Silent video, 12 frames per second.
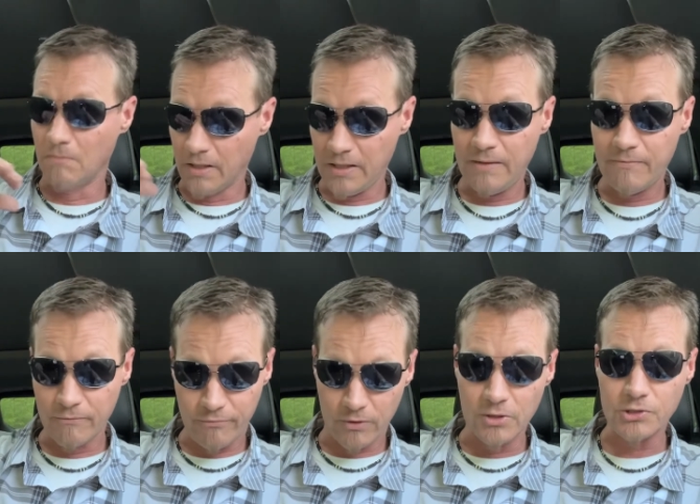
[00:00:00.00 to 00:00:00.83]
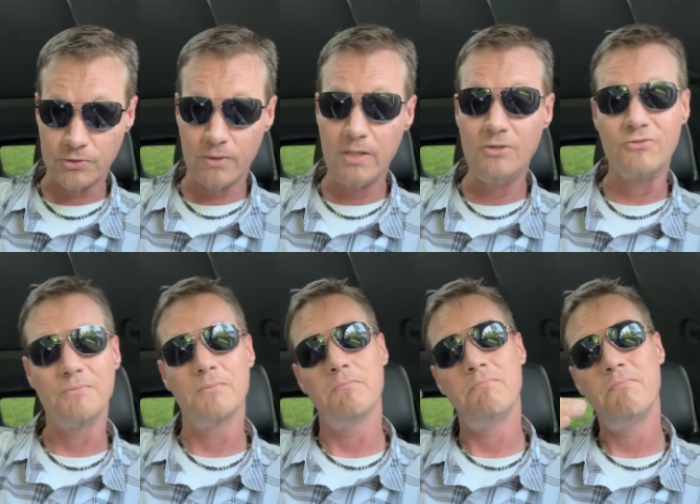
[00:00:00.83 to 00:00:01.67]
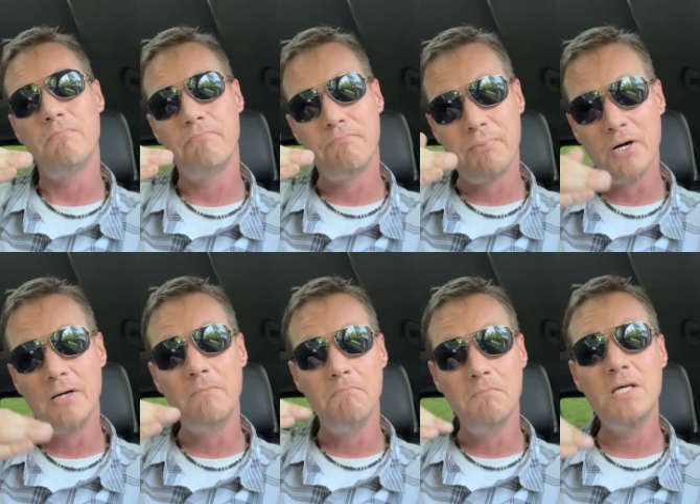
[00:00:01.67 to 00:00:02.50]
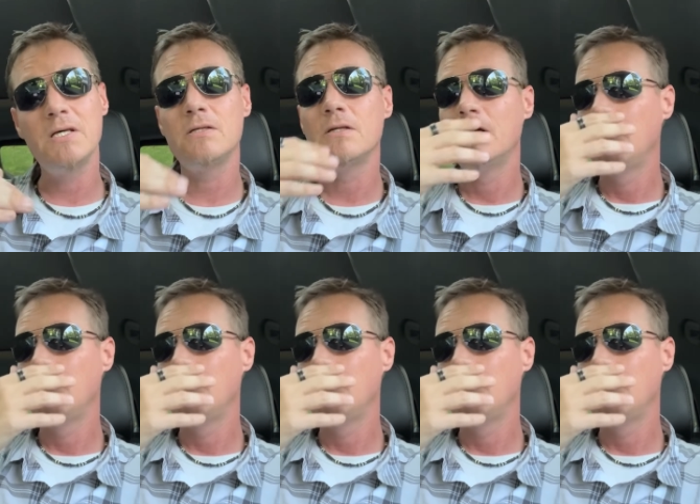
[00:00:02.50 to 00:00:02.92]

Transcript: even for the streets. But men,